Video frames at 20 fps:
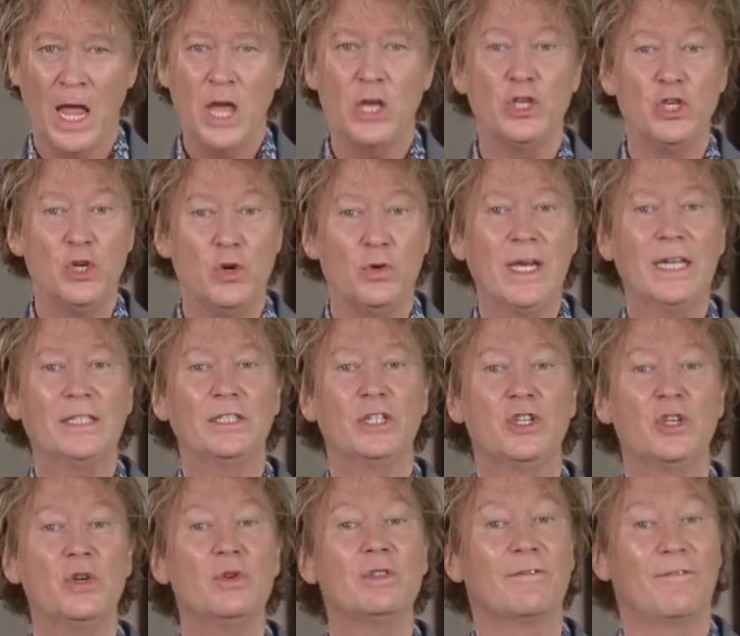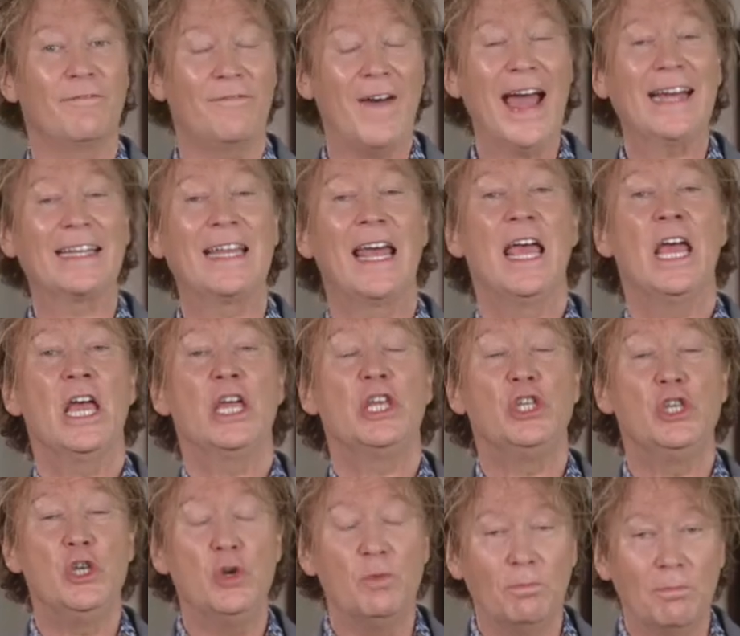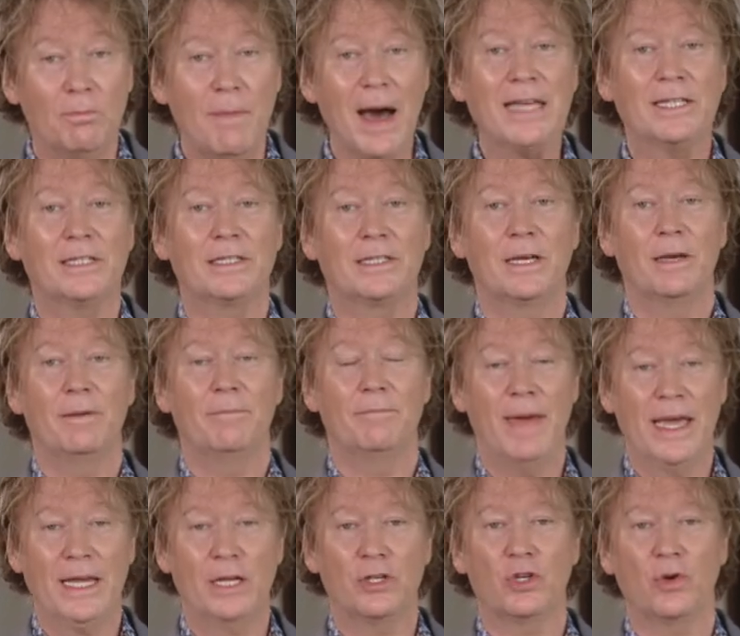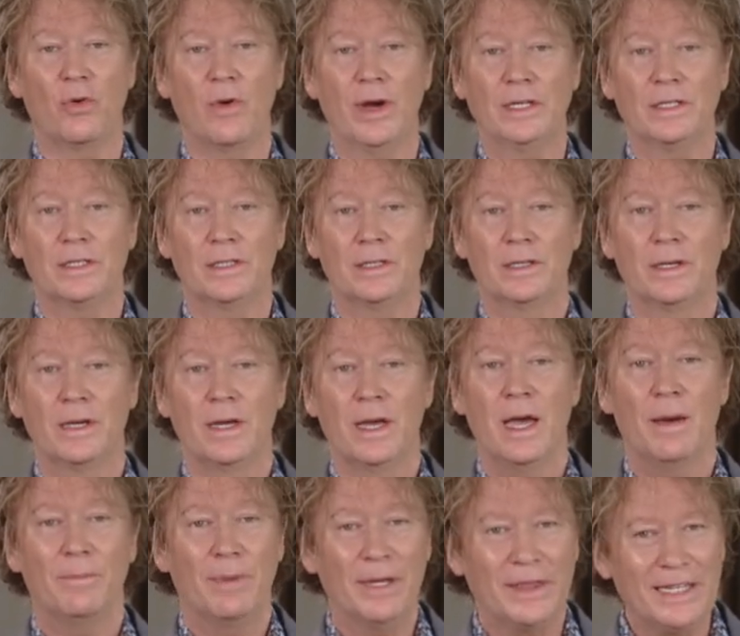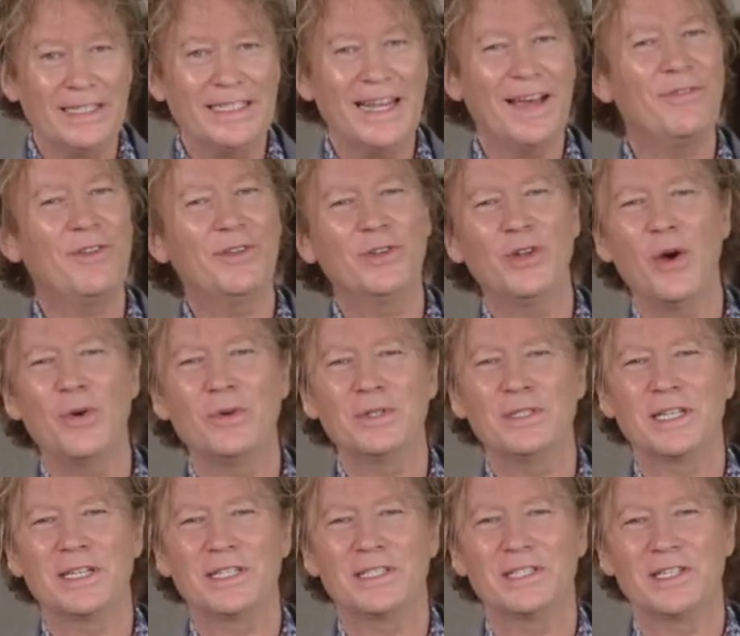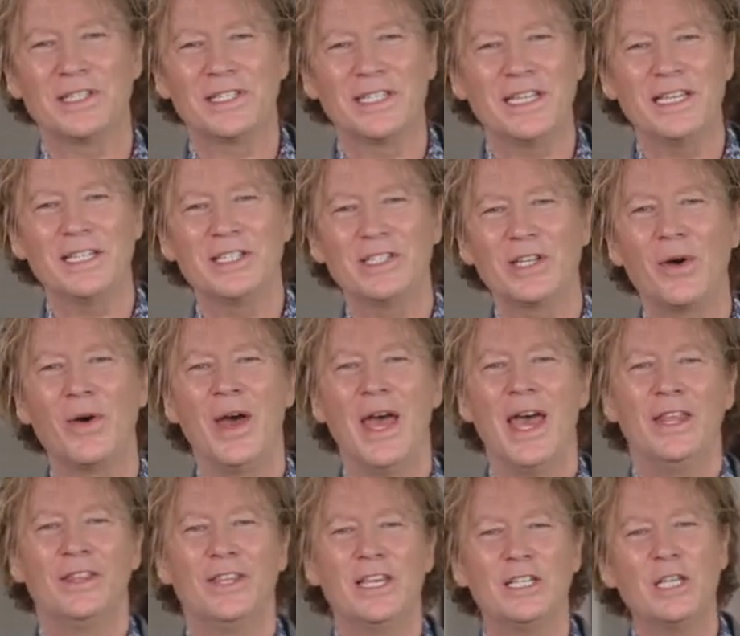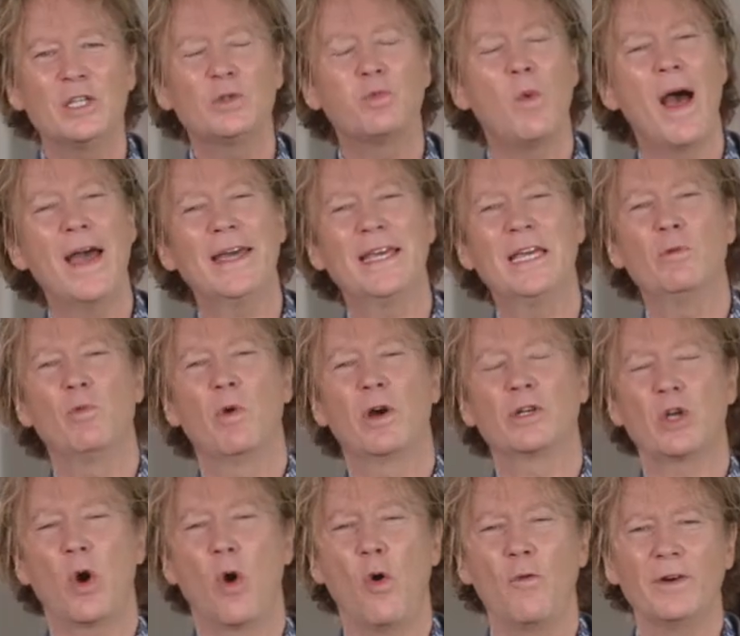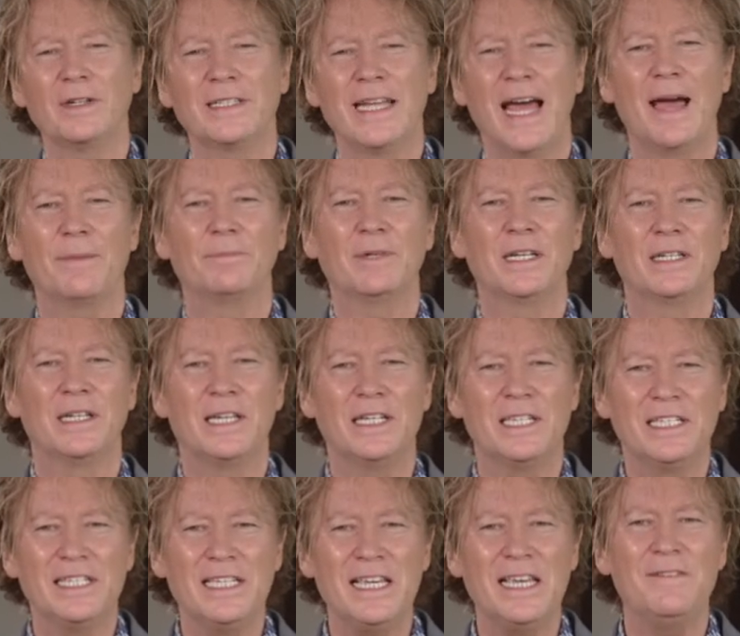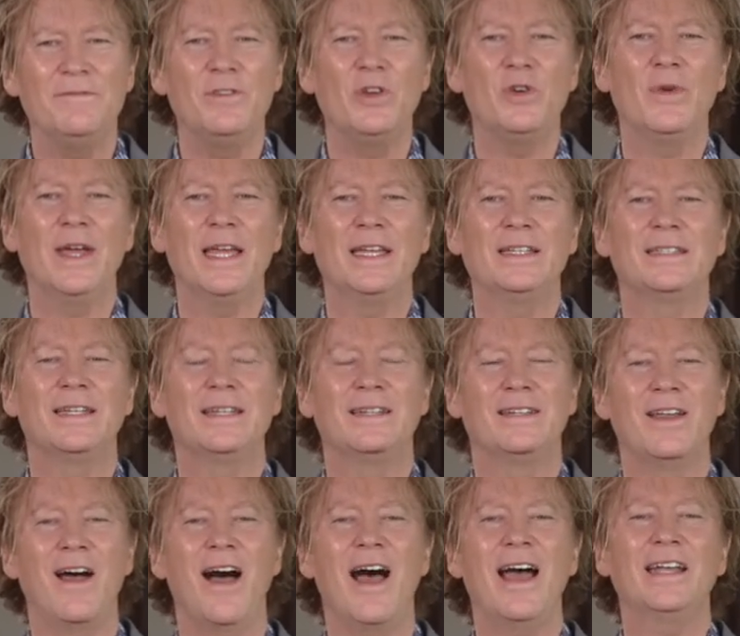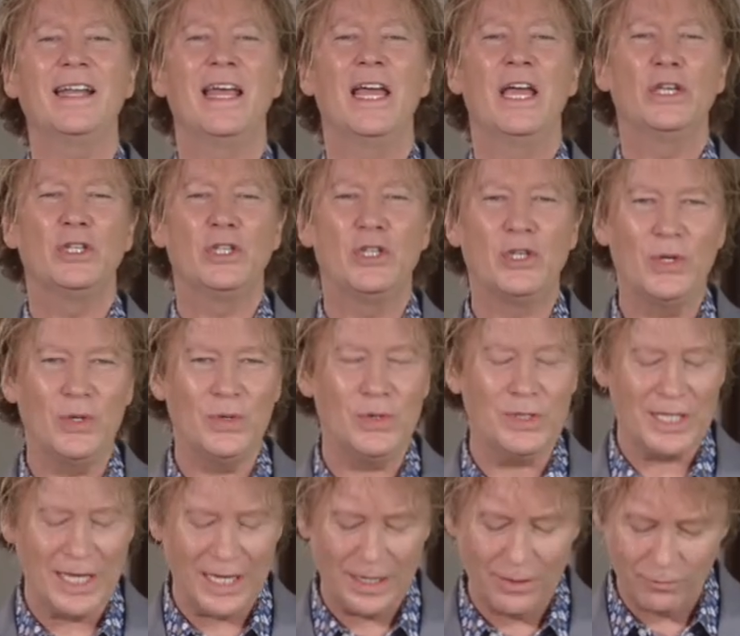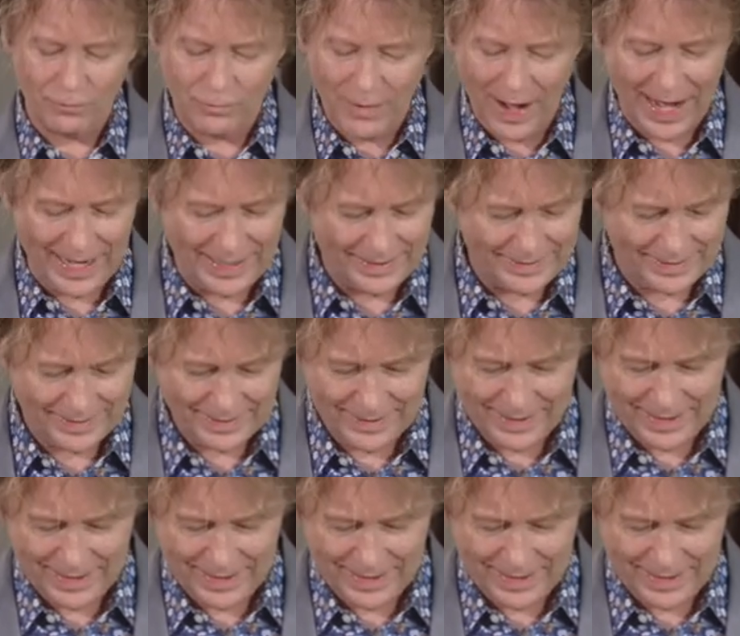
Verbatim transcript: You get to choose. In fact, you must make a choice. But the devil knows this, you see. So this is why he works overtime to deceive you into not choosing right.